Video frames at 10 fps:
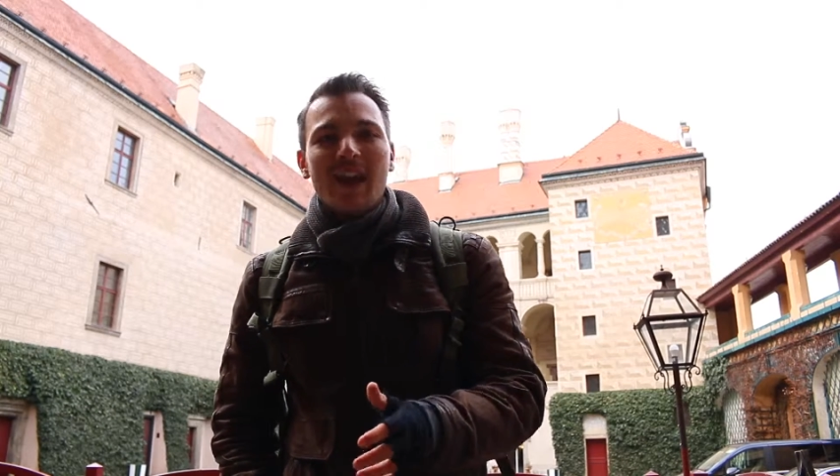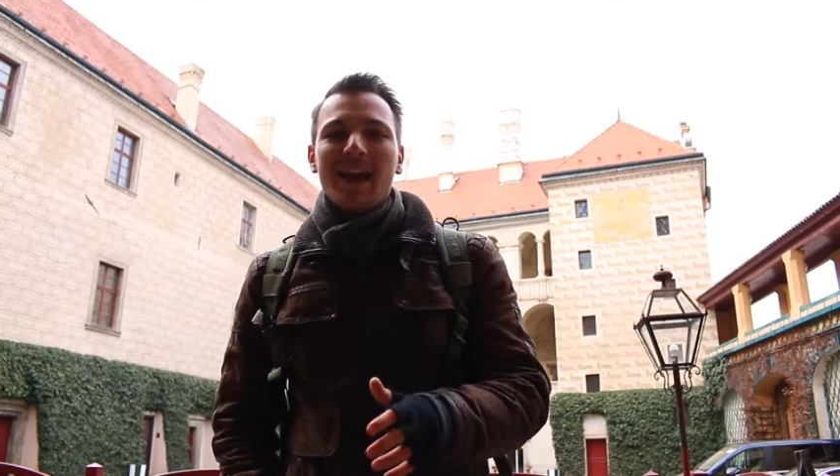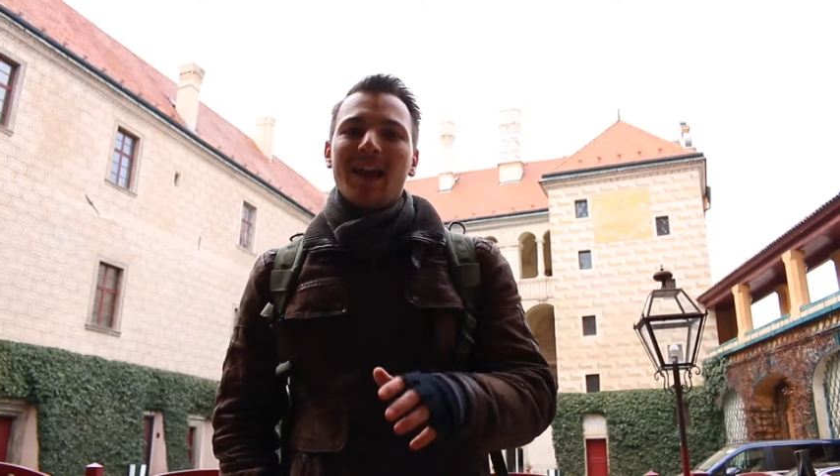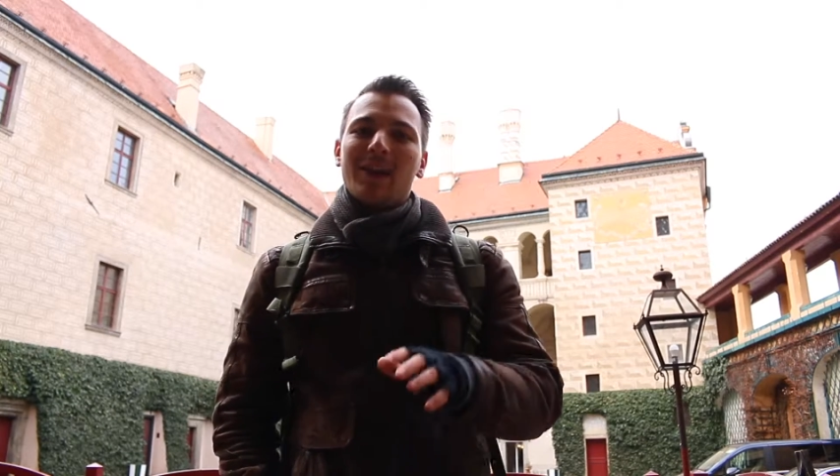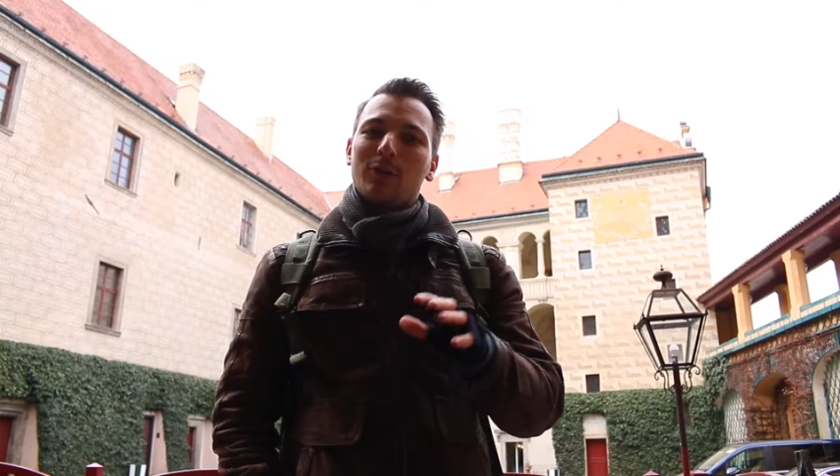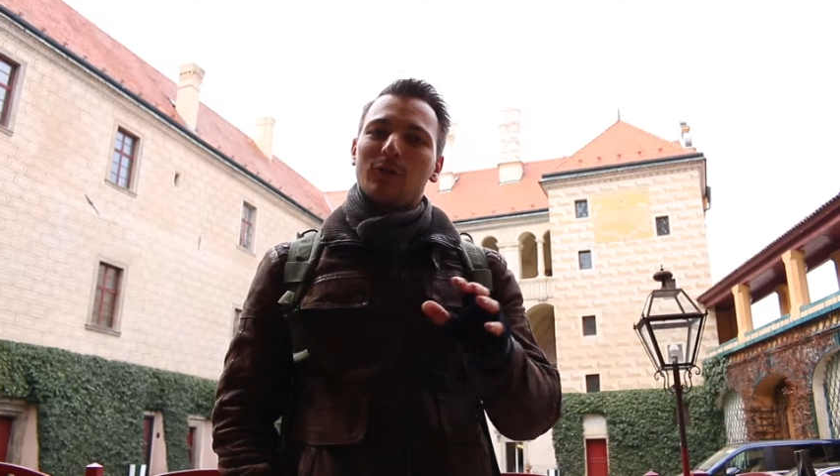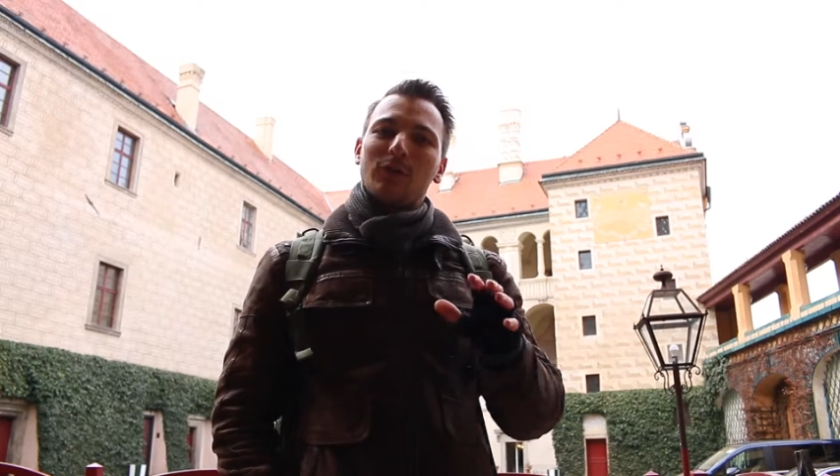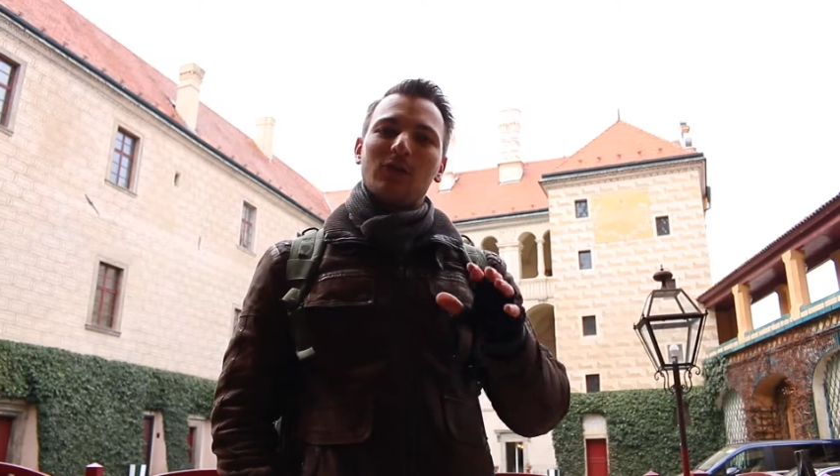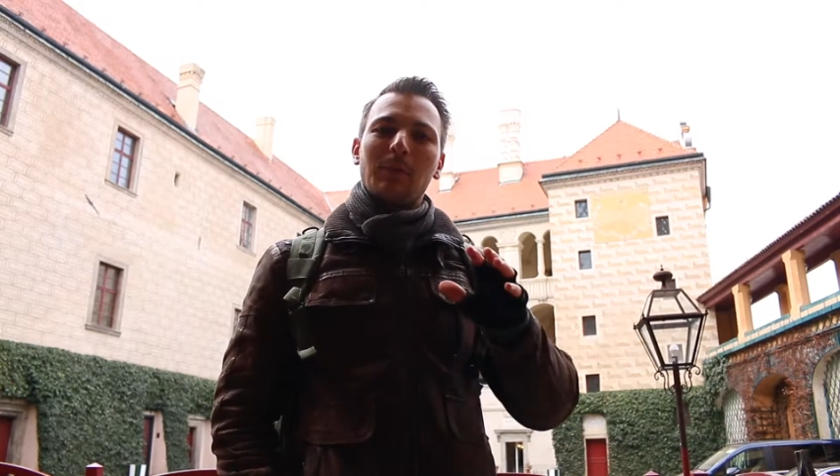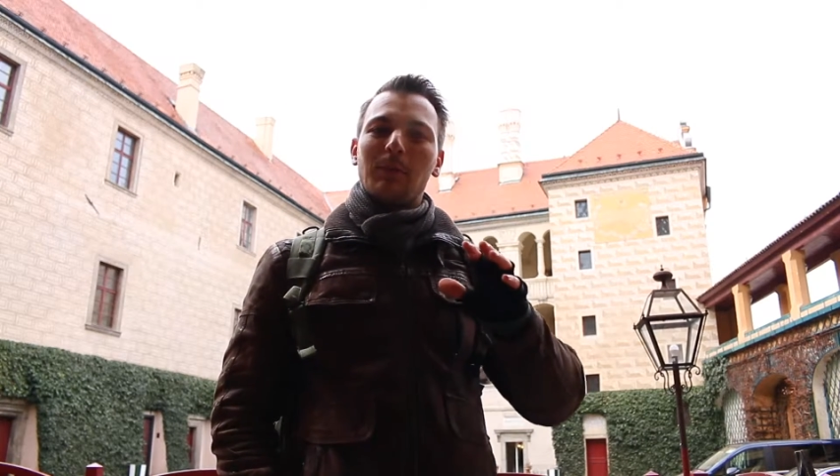and
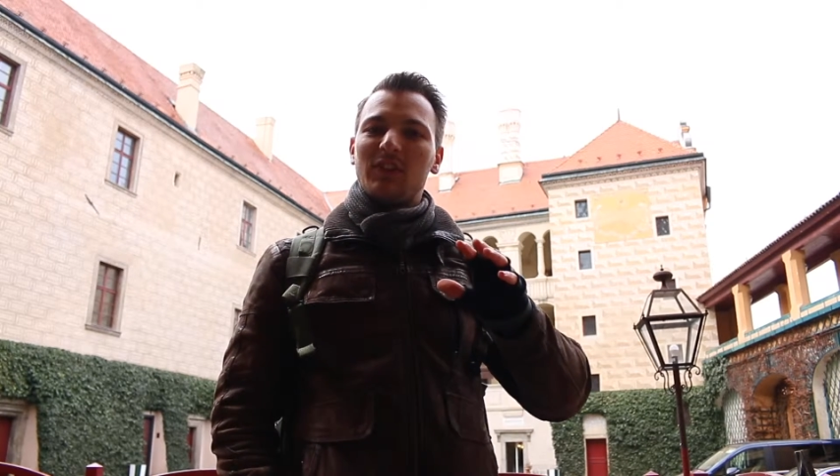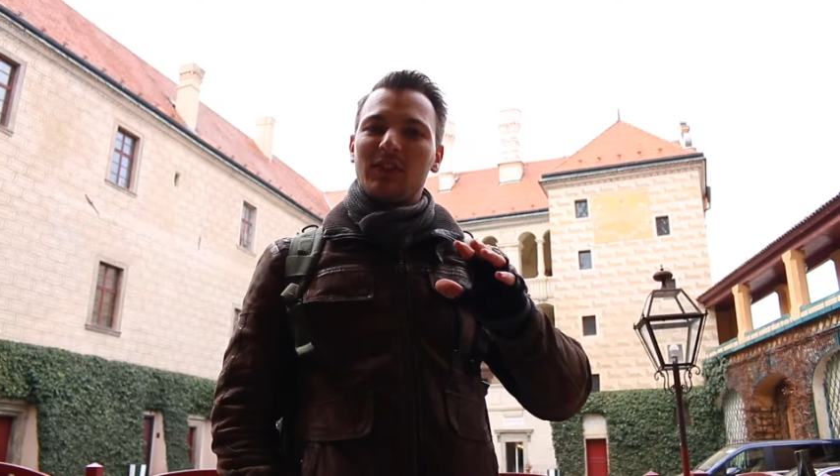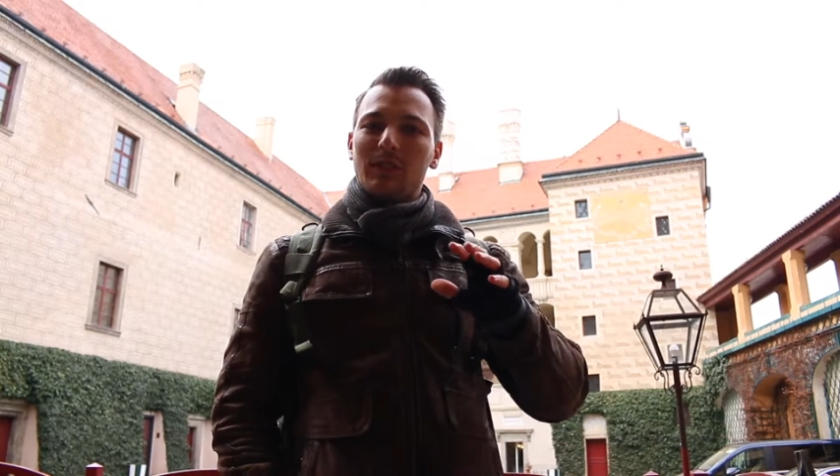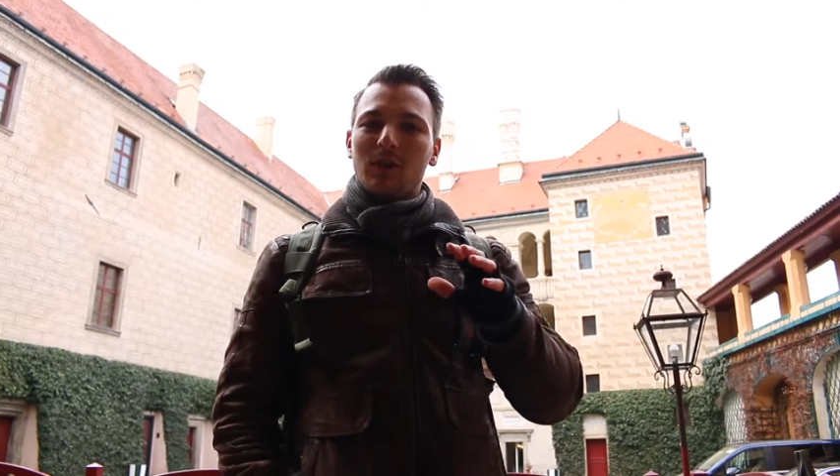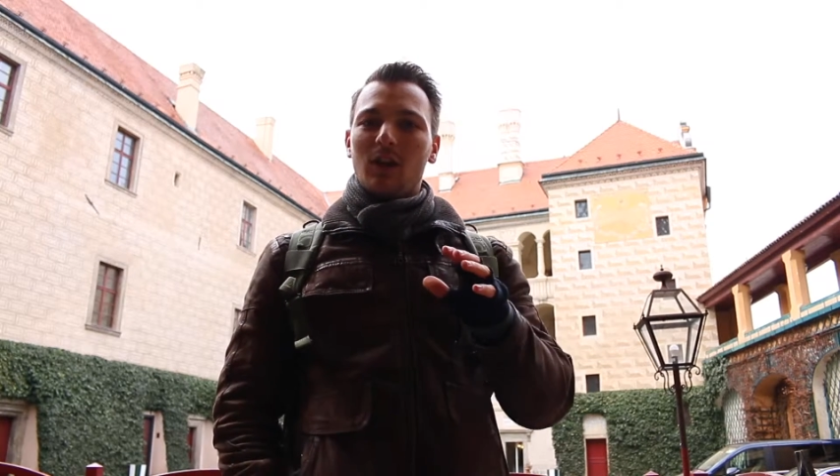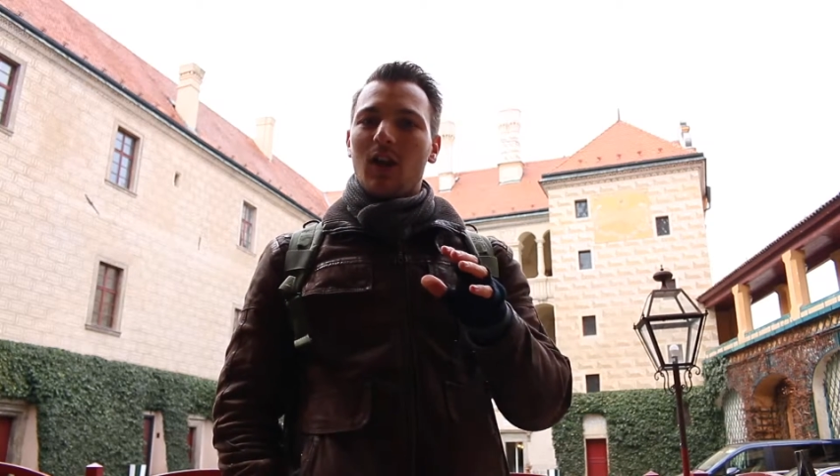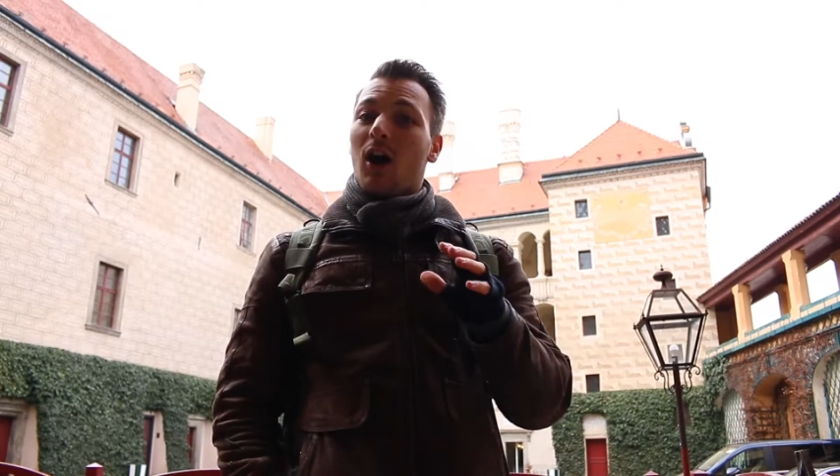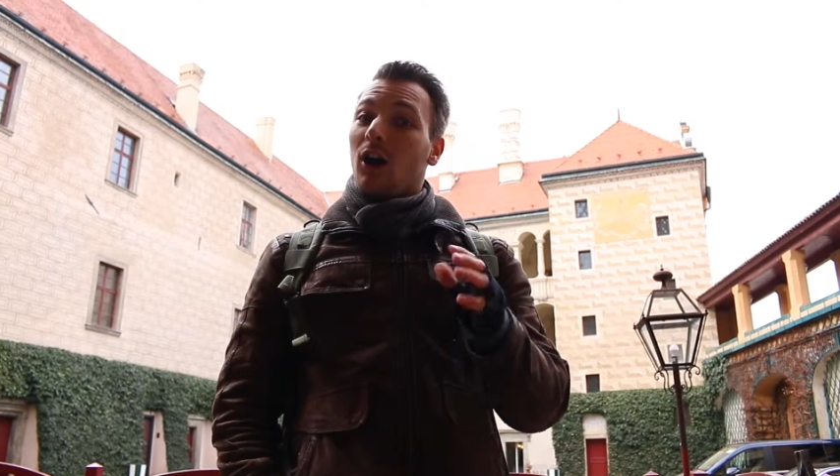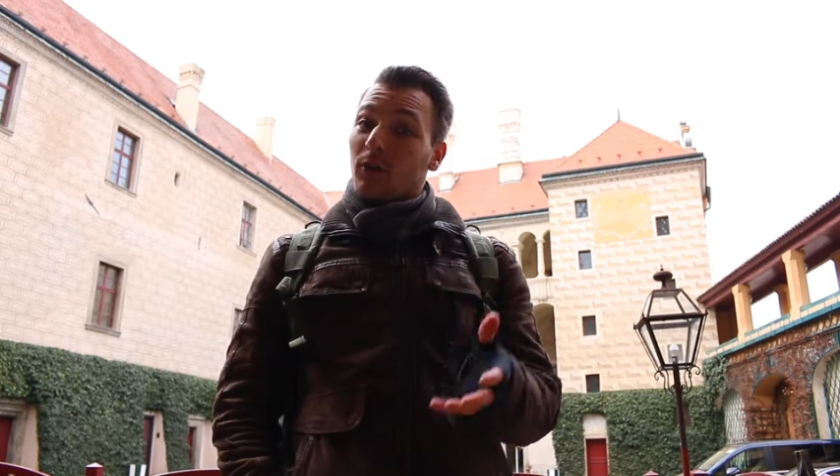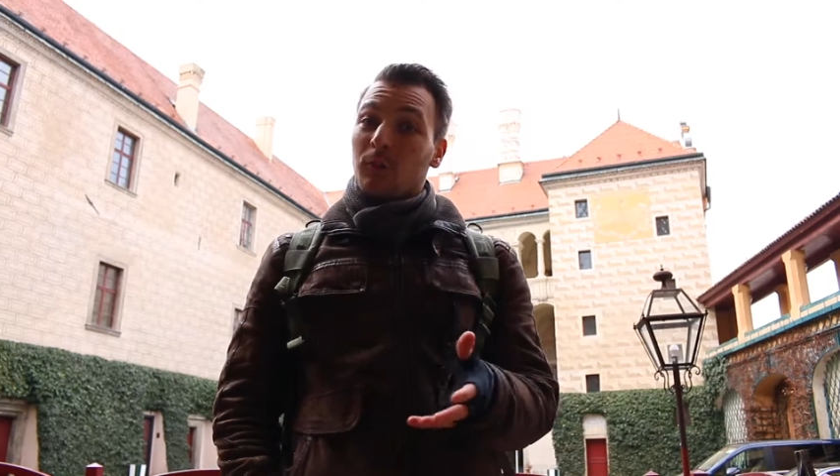also some medieval
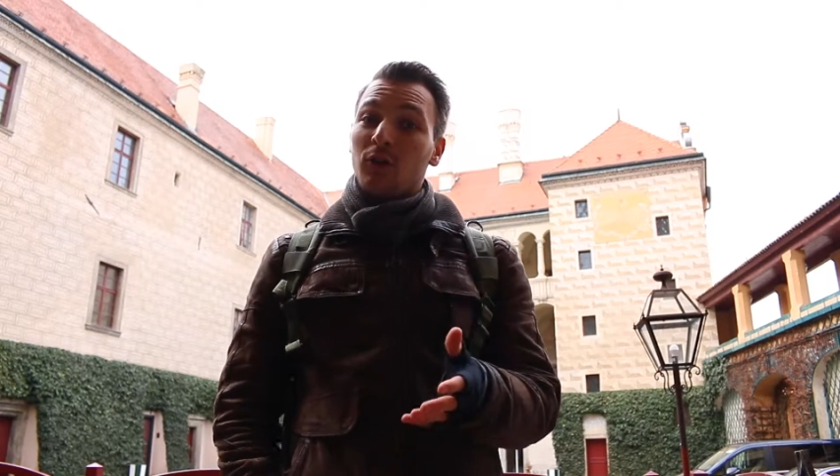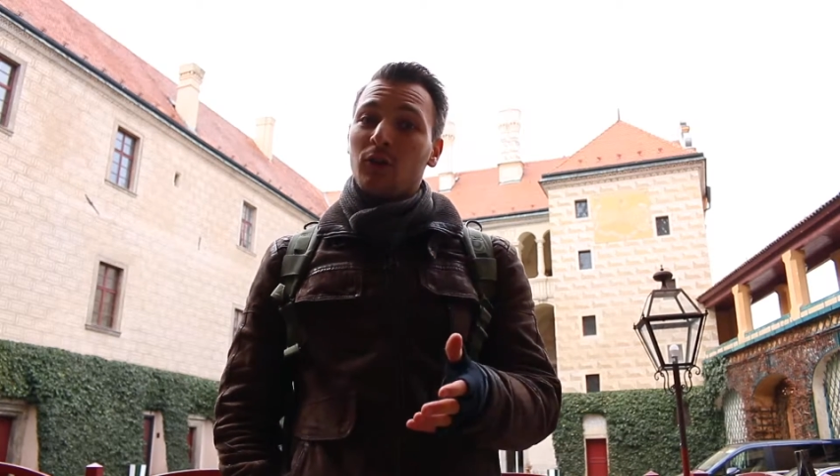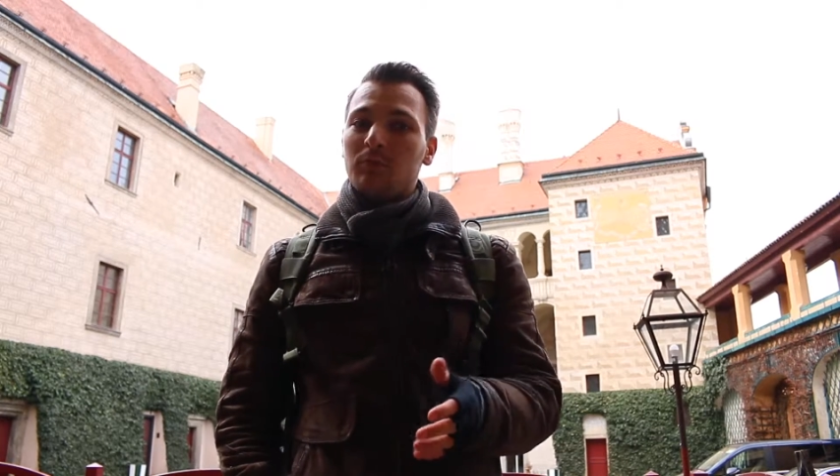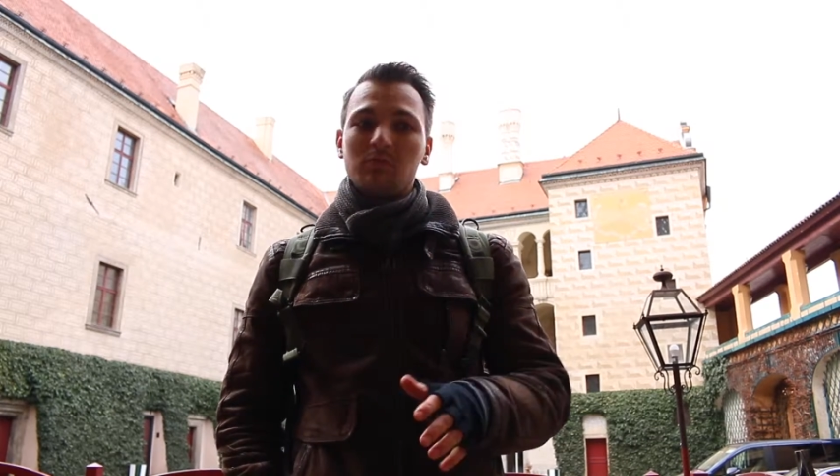armor,